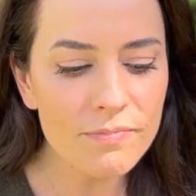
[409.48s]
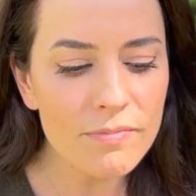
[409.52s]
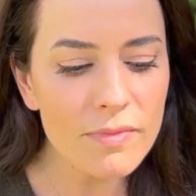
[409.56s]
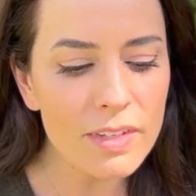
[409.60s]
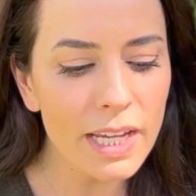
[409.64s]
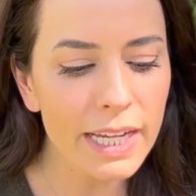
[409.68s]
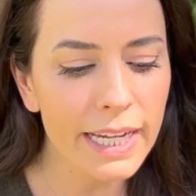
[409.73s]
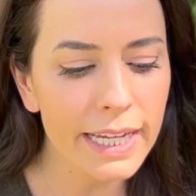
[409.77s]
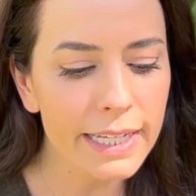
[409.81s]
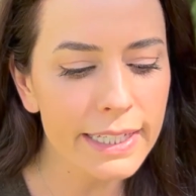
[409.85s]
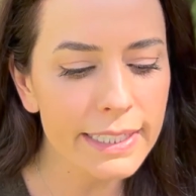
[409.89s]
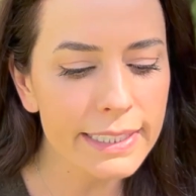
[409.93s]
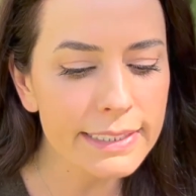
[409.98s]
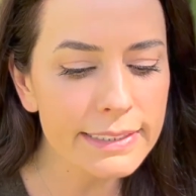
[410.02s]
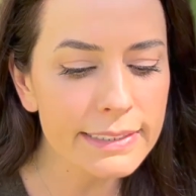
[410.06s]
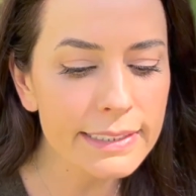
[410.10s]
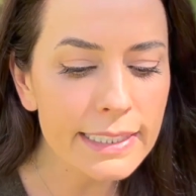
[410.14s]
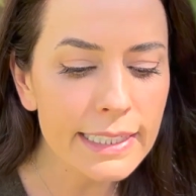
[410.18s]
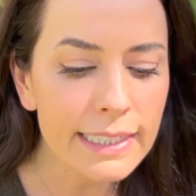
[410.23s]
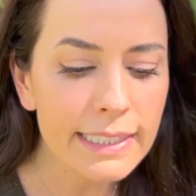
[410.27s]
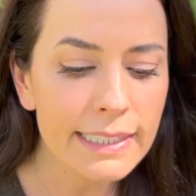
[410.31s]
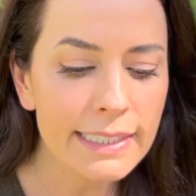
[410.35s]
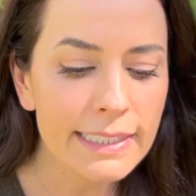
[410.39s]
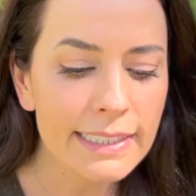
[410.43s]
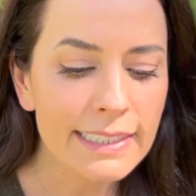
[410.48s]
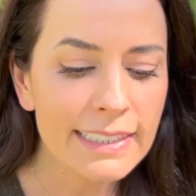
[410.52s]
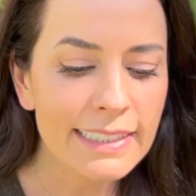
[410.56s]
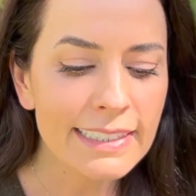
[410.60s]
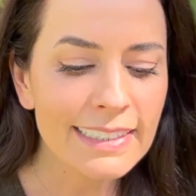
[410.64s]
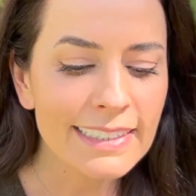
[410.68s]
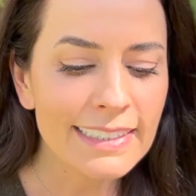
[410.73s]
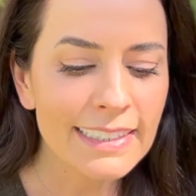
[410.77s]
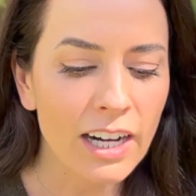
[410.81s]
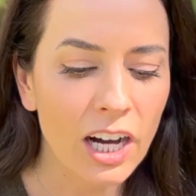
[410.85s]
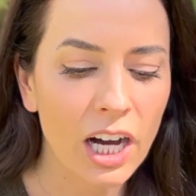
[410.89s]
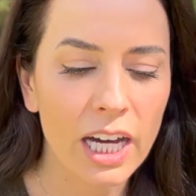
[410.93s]
And
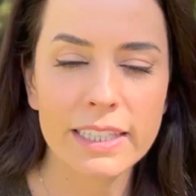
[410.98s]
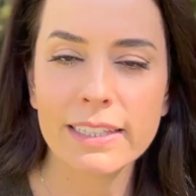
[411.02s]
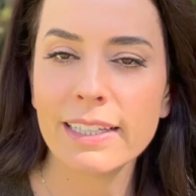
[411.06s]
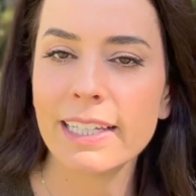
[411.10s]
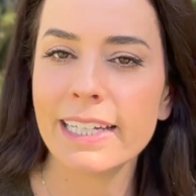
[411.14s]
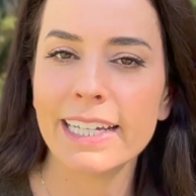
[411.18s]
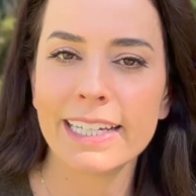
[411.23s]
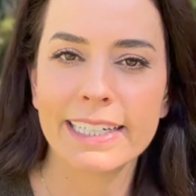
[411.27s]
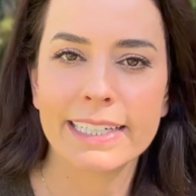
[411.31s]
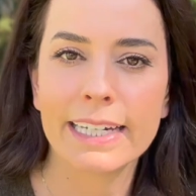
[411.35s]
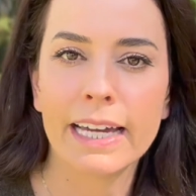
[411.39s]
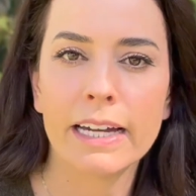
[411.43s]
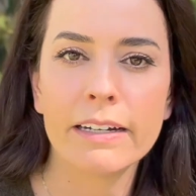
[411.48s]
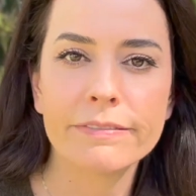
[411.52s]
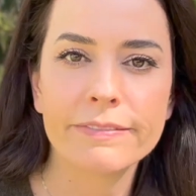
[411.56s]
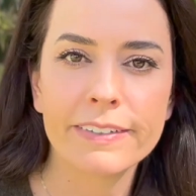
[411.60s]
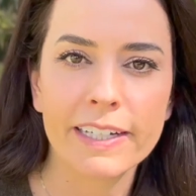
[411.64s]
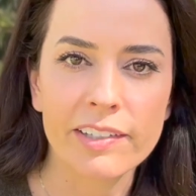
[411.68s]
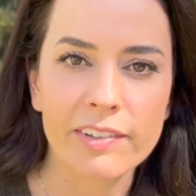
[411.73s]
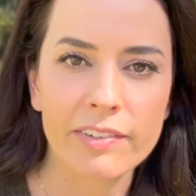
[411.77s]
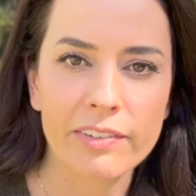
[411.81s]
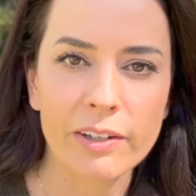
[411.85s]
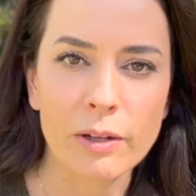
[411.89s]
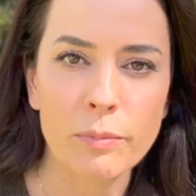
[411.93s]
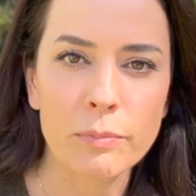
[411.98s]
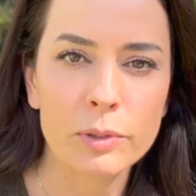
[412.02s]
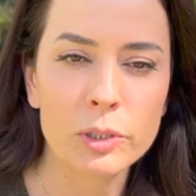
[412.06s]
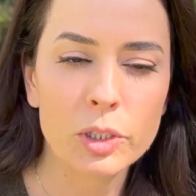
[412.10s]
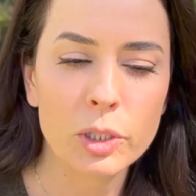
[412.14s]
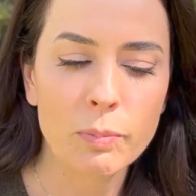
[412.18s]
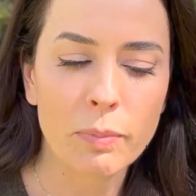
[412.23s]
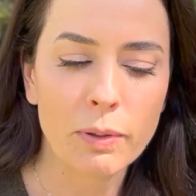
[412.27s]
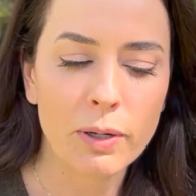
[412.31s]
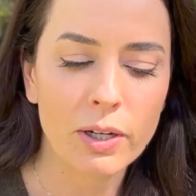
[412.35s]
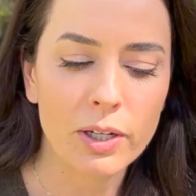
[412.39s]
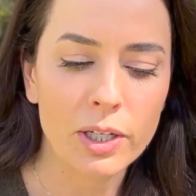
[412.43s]
oddly enough, I stumbled
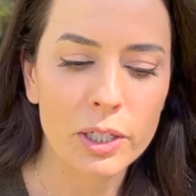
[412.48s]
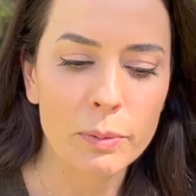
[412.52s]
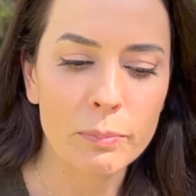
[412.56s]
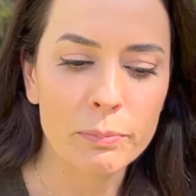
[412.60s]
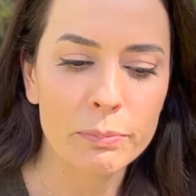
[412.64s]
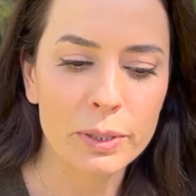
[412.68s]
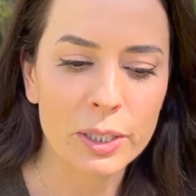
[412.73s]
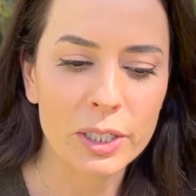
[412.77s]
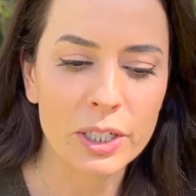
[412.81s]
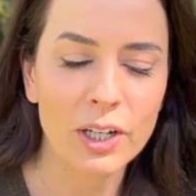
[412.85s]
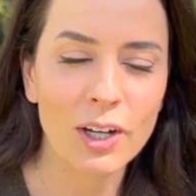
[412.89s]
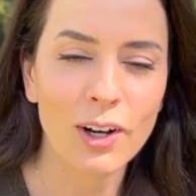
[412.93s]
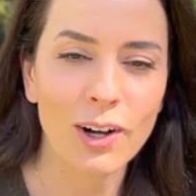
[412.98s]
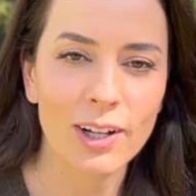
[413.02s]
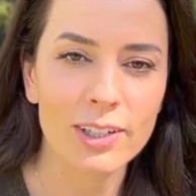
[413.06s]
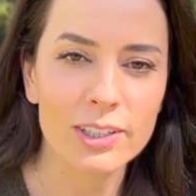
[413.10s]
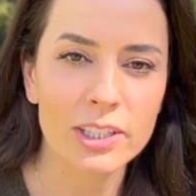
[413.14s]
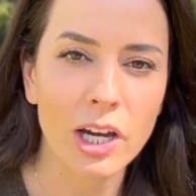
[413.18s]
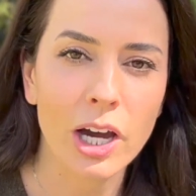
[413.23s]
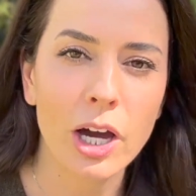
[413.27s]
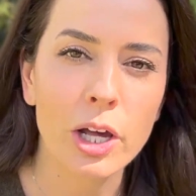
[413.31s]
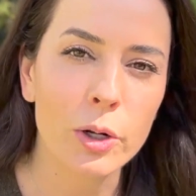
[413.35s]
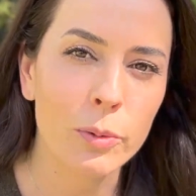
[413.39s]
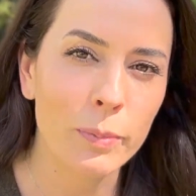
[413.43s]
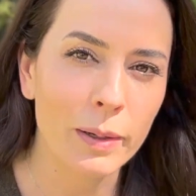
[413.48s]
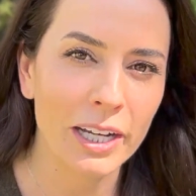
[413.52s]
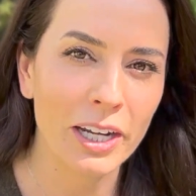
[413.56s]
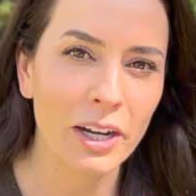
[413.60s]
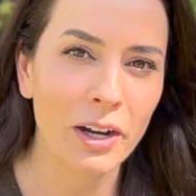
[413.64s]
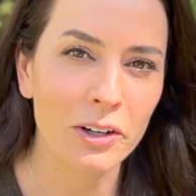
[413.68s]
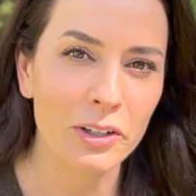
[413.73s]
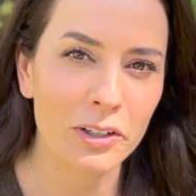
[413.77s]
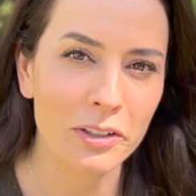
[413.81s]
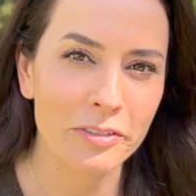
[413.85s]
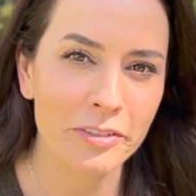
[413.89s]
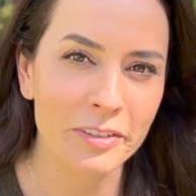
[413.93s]
upon a book called
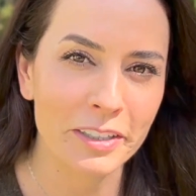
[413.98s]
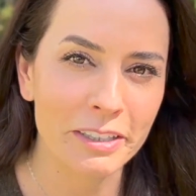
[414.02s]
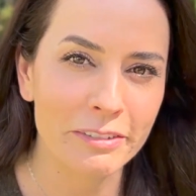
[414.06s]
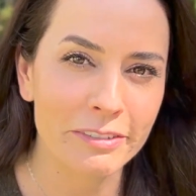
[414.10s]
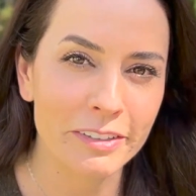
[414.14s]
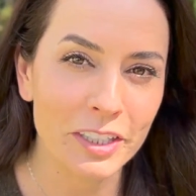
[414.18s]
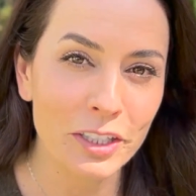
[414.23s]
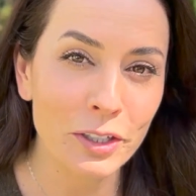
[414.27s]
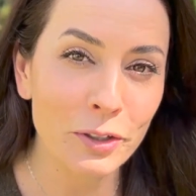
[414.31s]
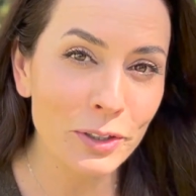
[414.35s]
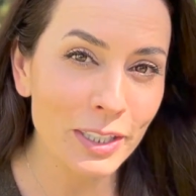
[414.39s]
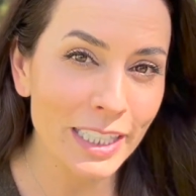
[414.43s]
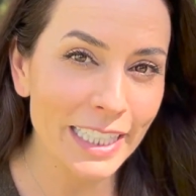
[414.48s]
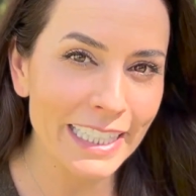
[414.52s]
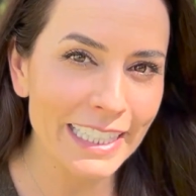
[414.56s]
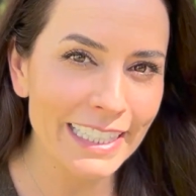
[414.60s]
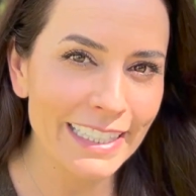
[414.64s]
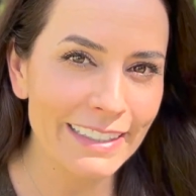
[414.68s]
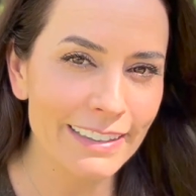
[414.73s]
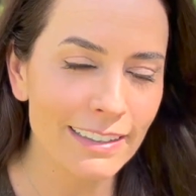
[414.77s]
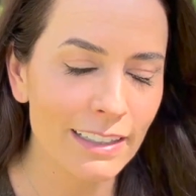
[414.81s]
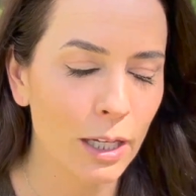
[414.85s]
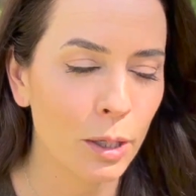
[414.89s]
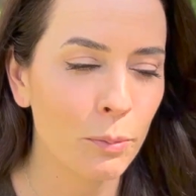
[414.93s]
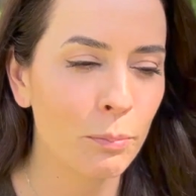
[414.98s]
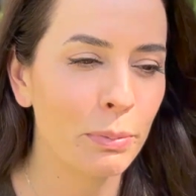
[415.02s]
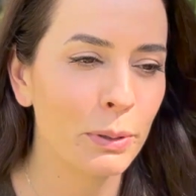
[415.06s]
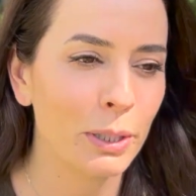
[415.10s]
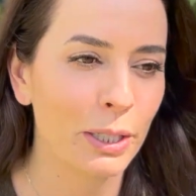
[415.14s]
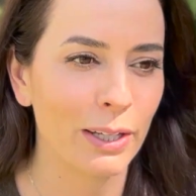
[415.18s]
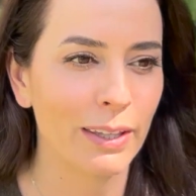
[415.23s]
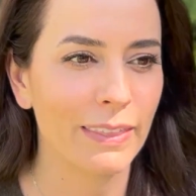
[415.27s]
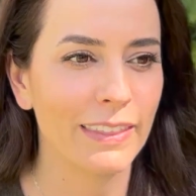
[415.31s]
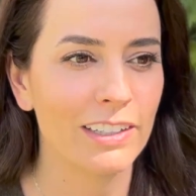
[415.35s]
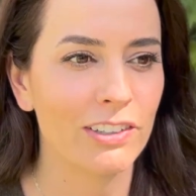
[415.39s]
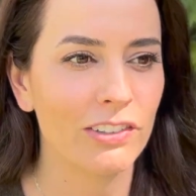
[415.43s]
Autobiography of a Yogi, a book
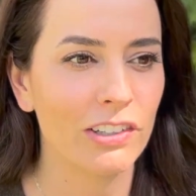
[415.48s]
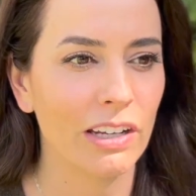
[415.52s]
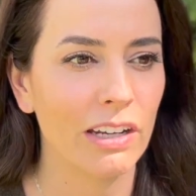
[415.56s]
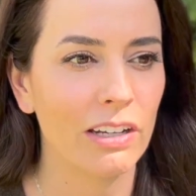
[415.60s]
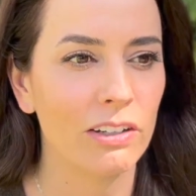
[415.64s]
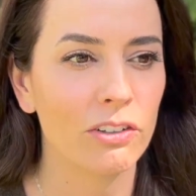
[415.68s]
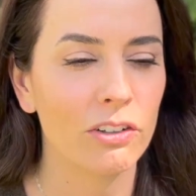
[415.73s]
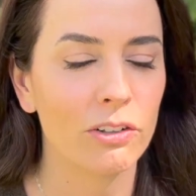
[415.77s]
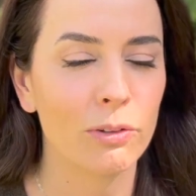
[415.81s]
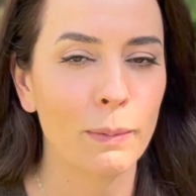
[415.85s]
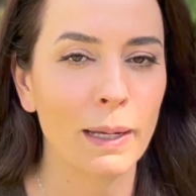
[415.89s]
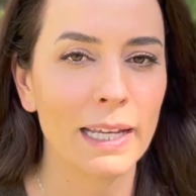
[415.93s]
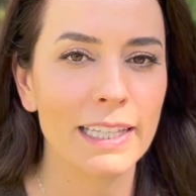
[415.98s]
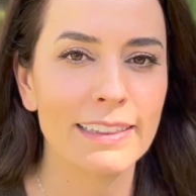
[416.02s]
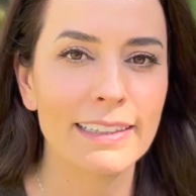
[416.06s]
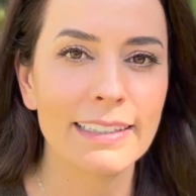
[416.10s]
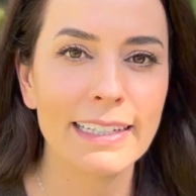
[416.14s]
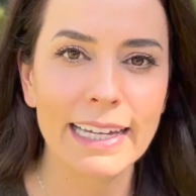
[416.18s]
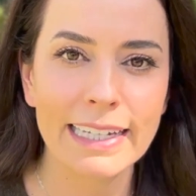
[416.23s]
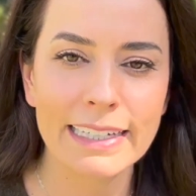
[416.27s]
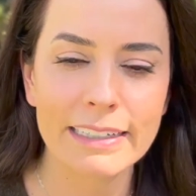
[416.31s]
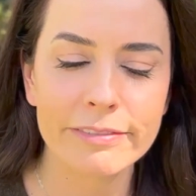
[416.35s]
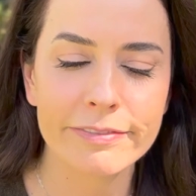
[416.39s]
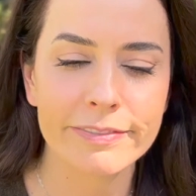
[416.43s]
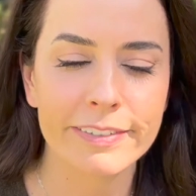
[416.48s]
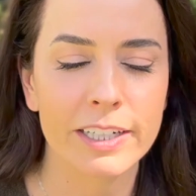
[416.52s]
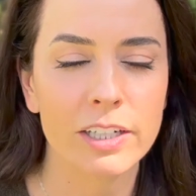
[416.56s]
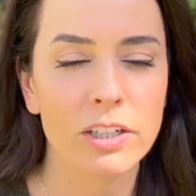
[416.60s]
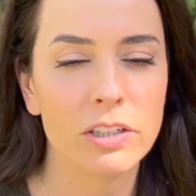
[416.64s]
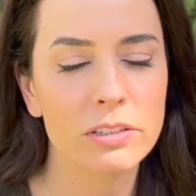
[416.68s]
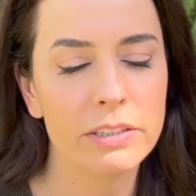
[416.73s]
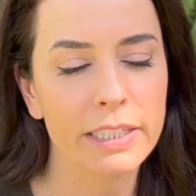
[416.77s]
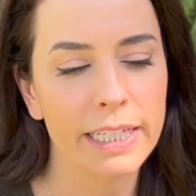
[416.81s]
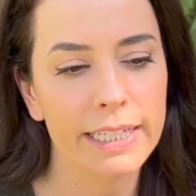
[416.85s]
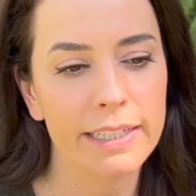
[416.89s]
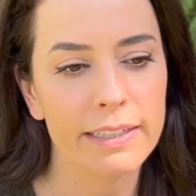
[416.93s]
that changed my life, and
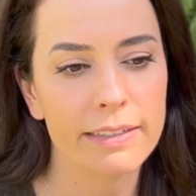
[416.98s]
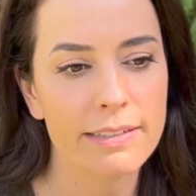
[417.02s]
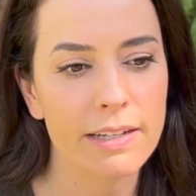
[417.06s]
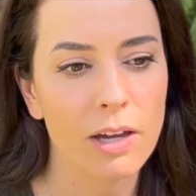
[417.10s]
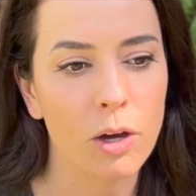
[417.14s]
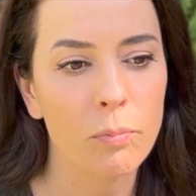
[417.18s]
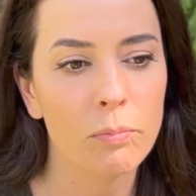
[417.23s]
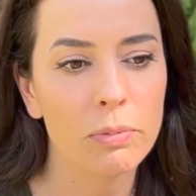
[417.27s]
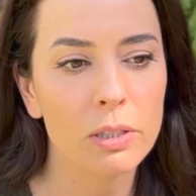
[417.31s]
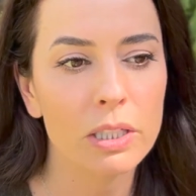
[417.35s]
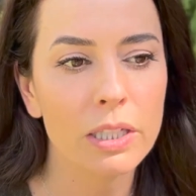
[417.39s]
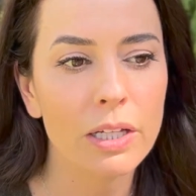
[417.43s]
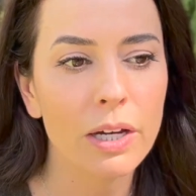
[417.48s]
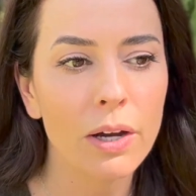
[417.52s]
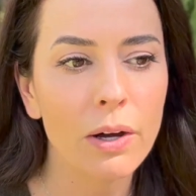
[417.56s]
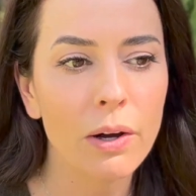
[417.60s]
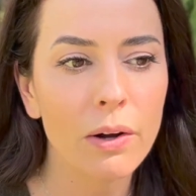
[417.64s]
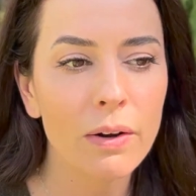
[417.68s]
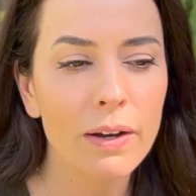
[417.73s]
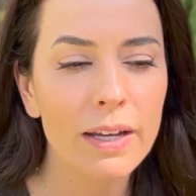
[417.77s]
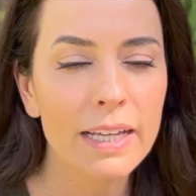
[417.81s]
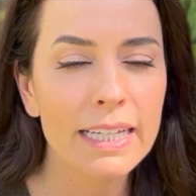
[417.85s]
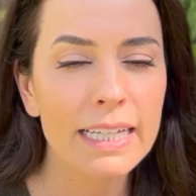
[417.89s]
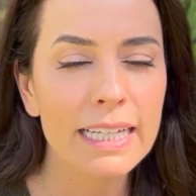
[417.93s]
I'll link it down below.